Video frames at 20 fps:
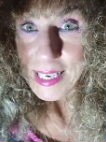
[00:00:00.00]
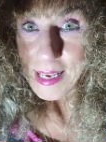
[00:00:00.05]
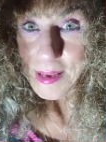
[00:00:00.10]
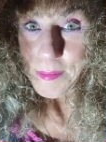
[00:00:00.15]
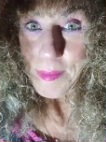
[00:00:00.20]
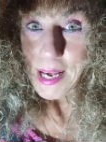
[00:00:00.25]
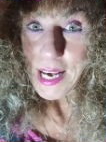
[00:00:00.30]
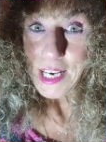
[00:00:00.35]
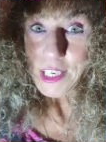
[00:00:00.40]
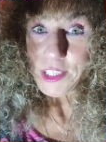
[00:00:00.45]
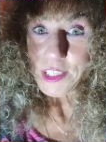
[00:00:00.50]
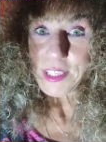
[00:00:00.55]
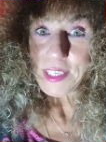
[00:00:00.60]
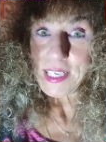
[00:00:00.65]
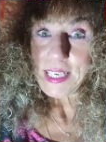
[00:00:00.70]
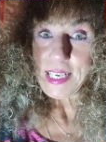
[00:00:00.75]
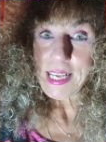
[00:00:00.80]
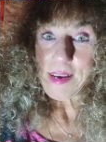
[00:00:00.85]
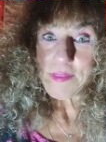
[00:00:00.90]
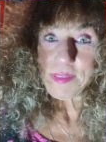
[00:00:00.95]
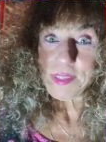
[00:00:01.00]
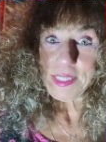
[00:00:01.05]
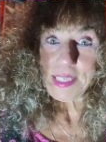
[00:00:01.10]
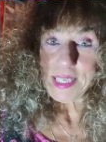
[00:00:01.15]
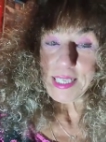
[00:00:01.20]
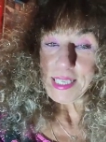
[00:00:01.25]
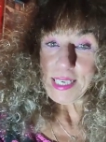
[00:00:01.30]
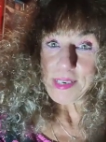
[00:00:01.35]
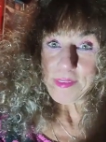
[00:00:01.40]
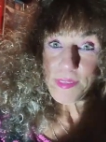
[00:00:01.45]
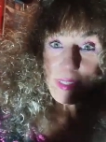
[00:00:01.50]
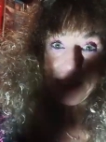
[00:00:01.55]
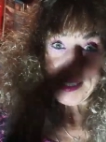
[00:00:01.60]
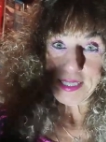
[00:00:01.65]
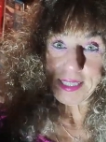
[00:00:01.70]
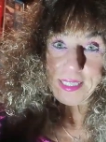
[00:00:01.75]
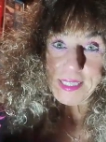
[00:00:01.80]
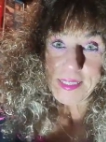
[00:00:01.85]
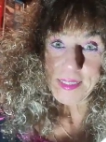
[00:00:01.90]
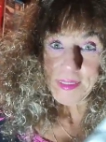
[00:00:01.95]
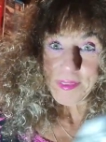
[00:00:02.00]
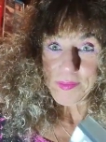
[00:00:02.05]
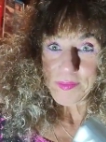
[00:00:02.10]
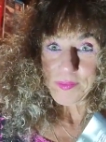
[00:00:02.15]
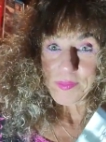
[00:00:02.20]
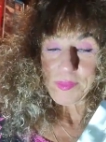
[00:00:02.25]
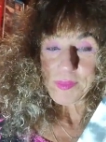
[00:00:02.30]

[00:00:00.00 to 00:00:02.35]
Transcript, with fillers: Imagine he'd have to tell every single.